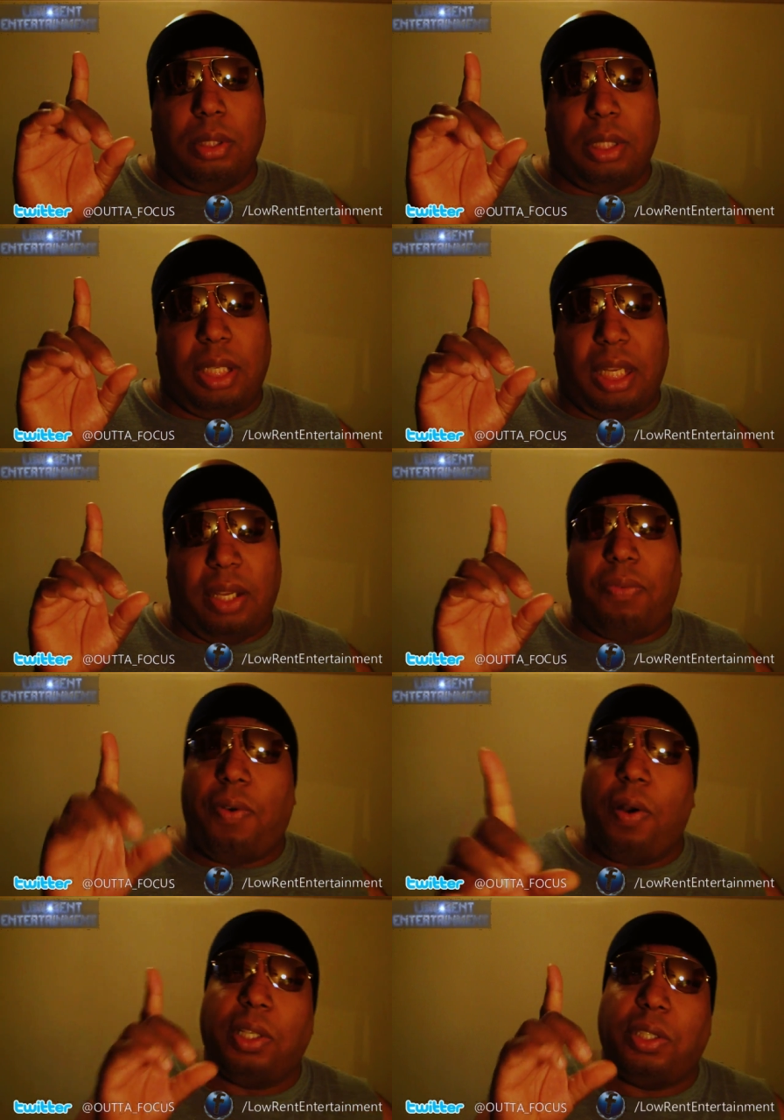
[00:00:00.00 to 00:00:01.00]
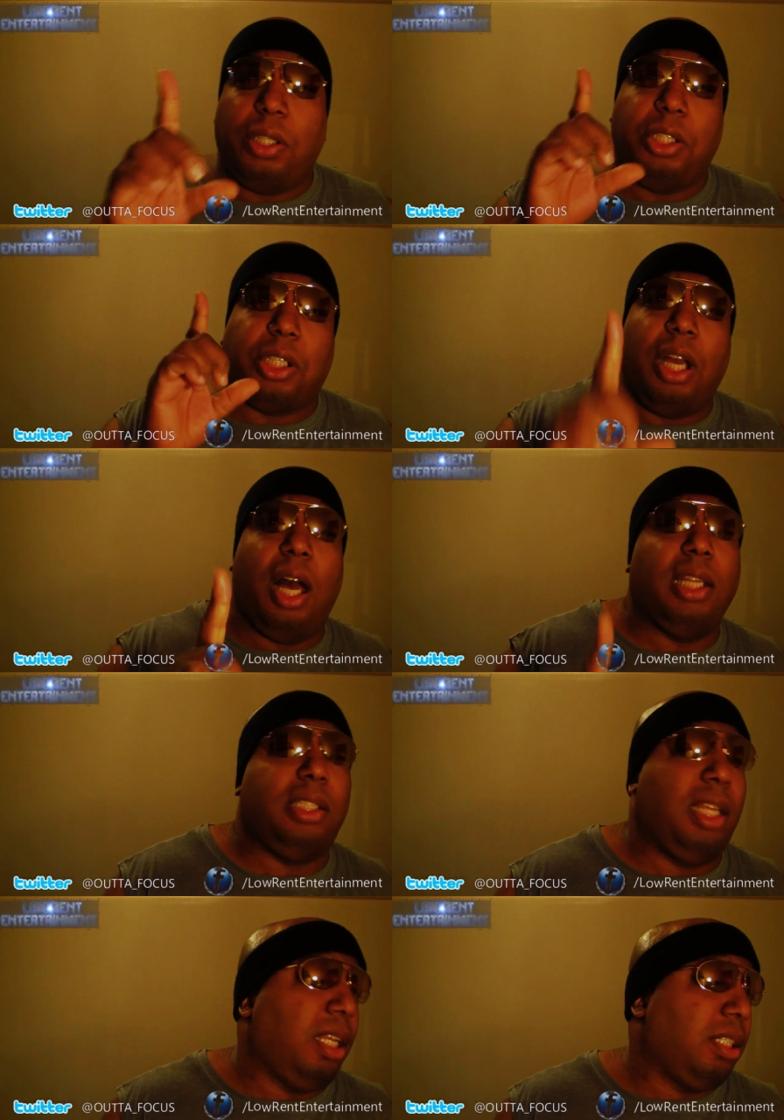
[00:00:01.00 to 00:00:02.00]
focus on your
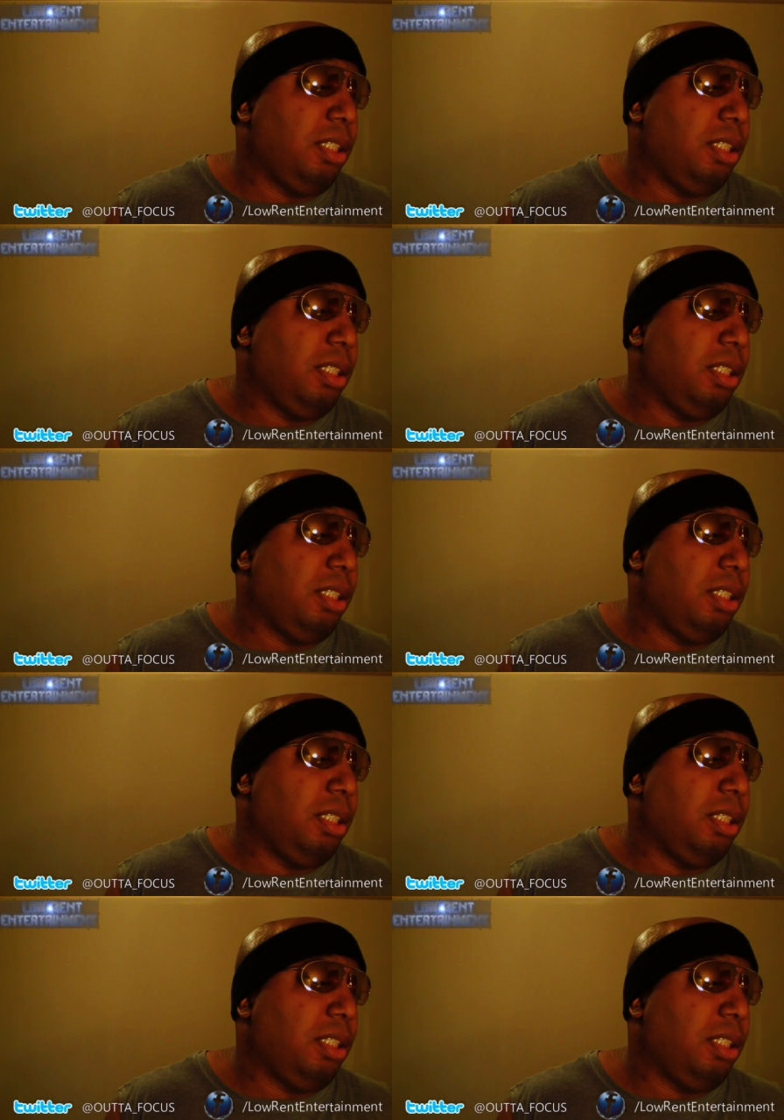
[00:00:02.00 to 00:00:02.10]
content.